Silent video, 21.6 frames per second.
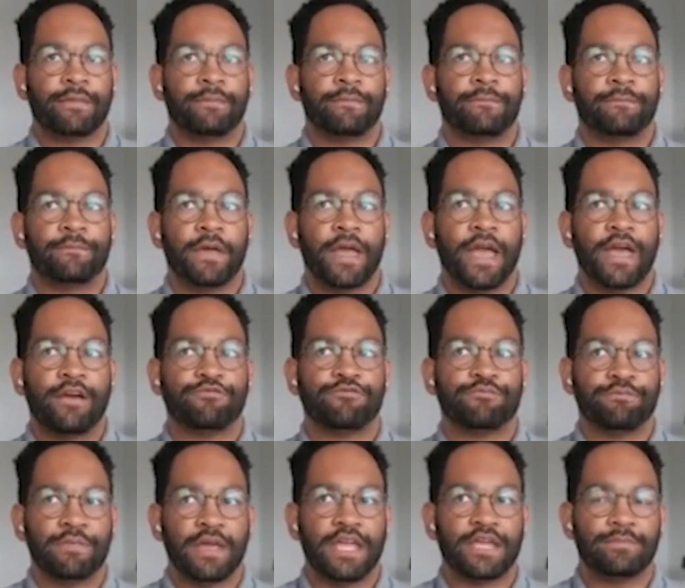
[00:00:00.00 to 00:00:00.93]
have
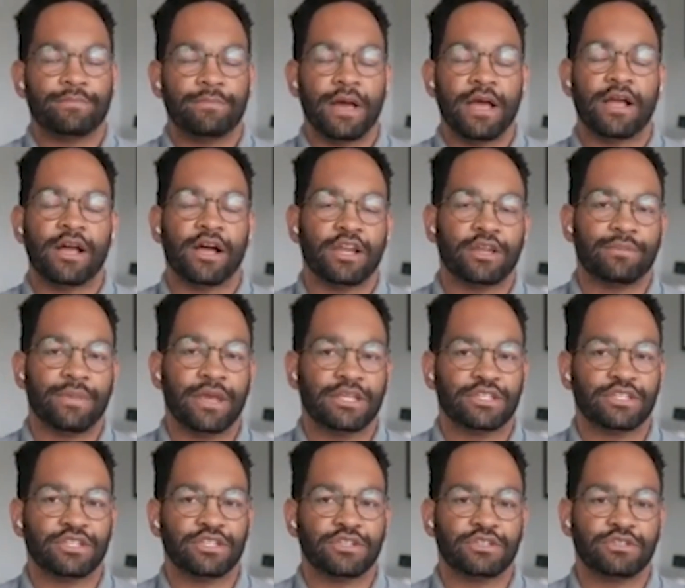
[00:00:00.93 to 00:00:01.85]
made my
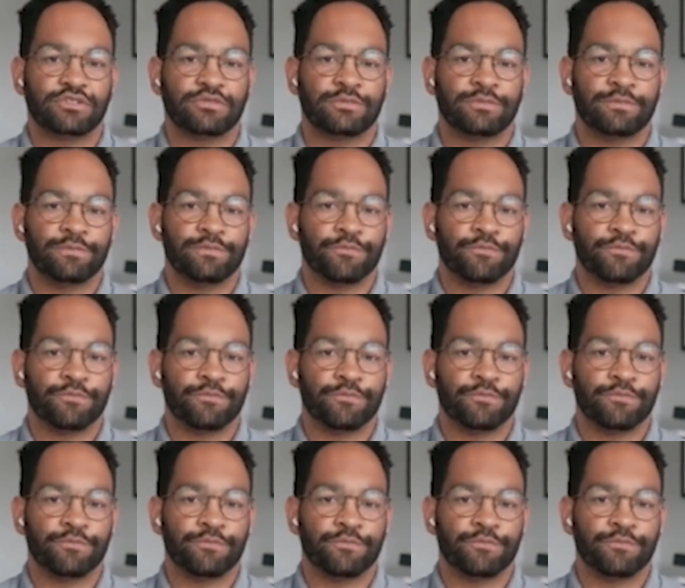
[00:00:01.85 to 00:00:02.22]
automations